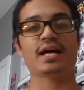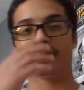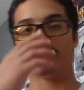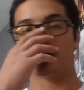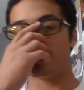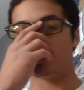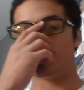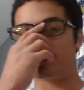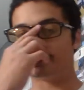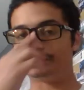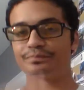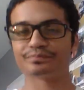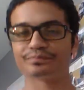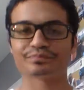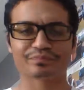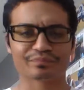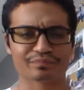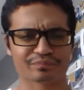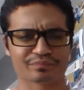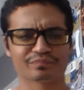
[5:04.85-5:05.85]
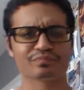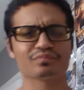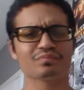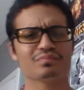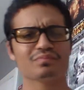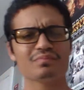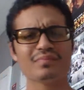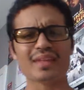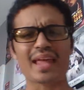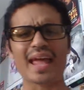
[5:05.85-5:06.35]

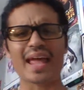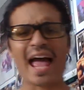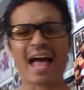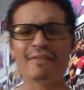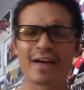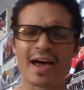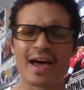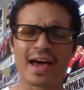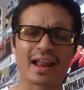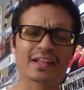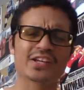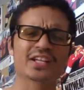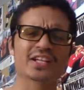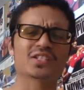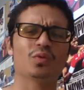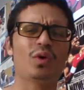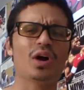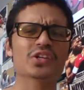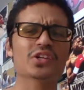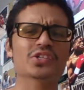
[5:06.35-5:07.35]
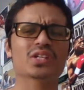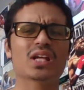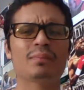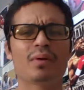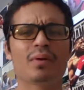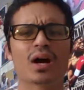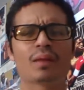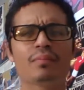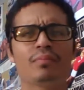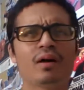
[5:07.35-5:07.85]
I haven't had a chance to watch a lot of
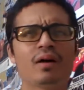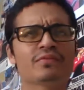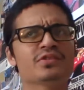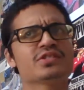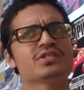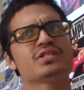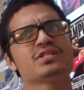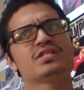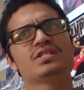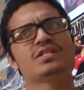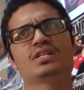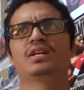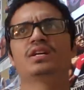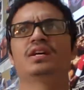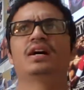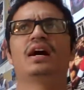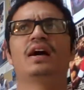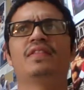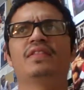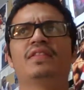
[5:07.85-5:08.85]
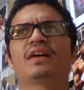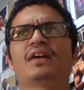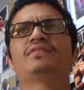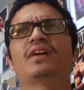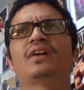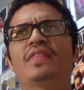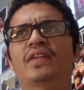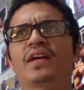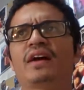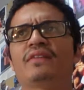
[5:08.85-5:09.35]
Potapov. Just I
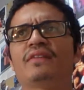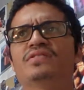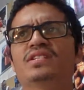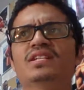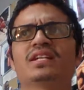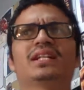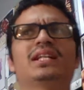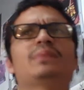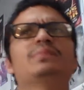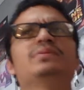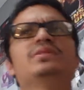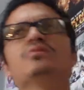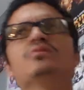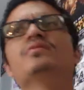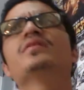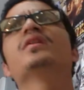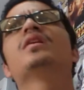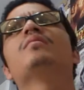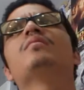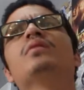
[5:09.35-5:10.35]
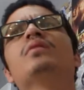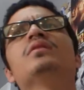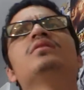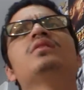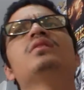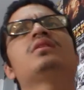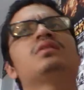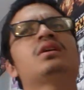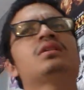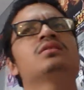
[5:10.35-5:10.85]
think I've seen clips here and there, but
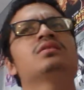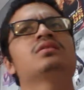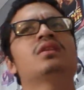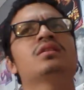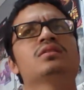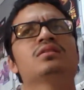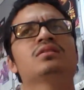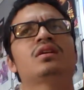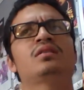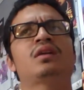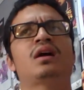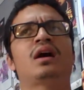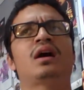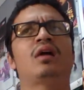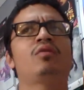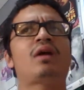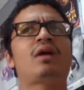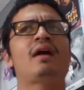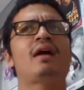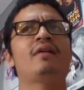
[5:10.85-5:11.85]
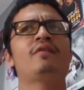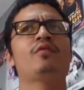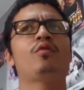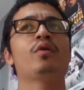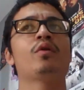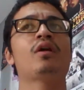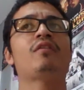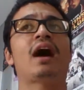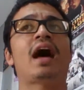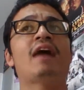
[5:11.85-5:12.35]
I don't know
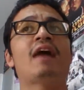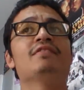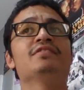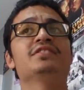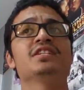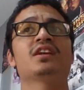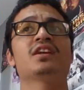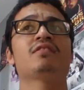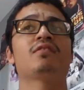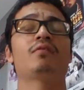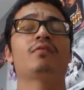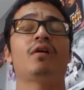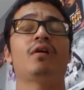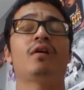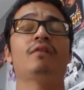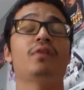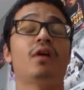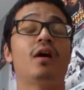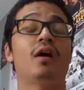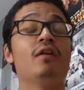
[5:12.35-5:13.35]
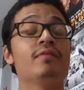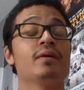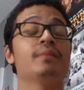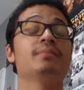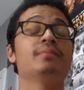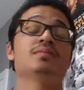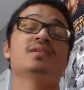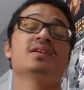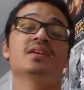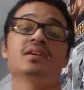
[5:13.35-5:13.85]
enough. I haven't seen enough of him
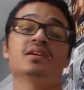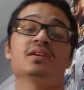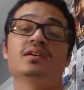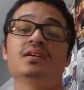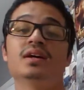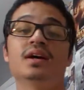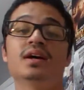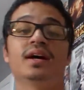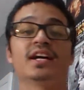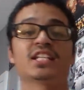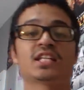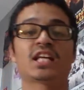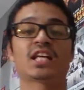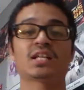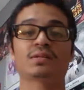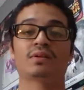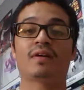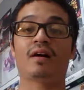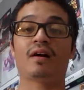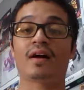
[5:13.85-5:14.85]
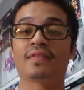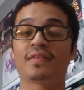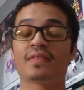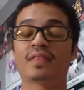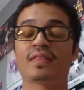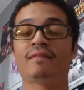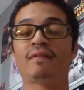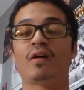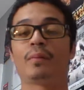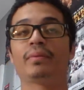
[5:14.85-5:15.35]
to make a assessment of how I think
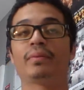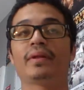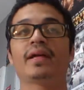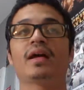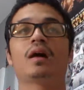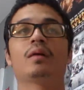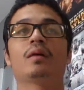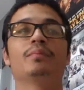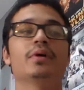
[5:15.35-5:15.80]
that fight will play out.